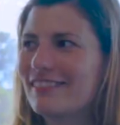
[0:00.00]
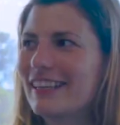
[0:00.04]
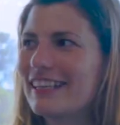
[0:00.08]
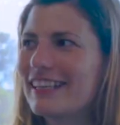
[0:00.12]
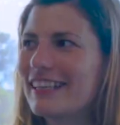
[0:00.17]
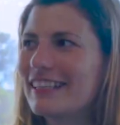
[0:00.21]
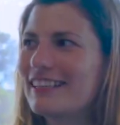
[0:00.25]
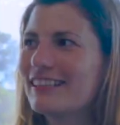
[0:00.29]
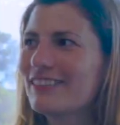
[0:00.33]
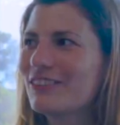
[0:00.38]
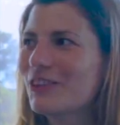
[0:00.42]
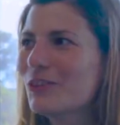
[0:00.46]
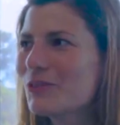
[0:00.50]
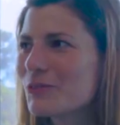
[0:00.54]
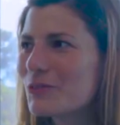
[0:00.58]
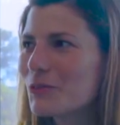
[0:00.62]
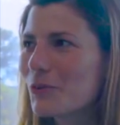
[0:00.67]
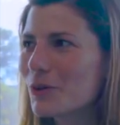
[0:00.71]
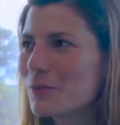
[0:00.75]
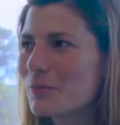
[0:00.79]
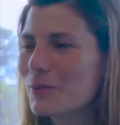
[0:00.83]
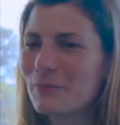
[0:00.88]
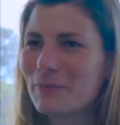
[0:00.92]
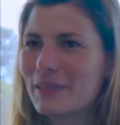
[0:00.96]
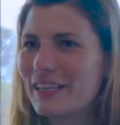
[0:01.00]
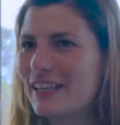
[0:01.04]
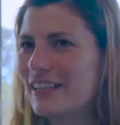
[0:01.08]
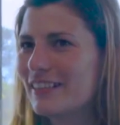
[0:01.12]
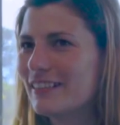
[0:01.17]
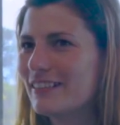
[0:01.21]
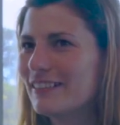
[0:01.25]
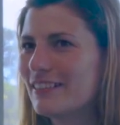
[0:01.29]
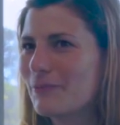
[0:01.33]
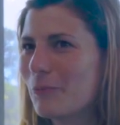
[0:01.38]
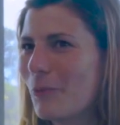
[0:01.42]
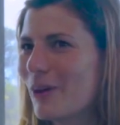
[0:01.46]
for a couple of
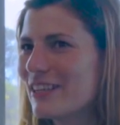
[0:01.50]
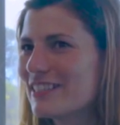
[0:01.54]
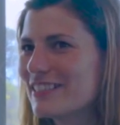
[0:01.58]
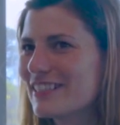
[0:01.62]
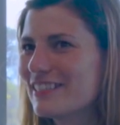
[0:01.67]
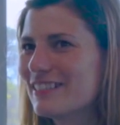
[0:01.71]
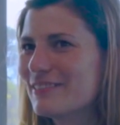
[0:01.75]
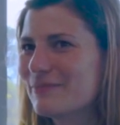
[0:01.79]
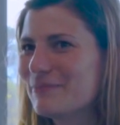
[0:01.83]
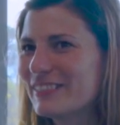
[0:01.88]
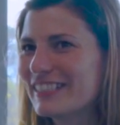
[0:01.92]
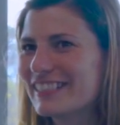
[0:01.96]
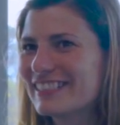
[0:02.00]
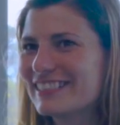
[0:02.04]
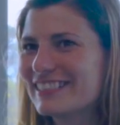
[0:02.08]
months, and yet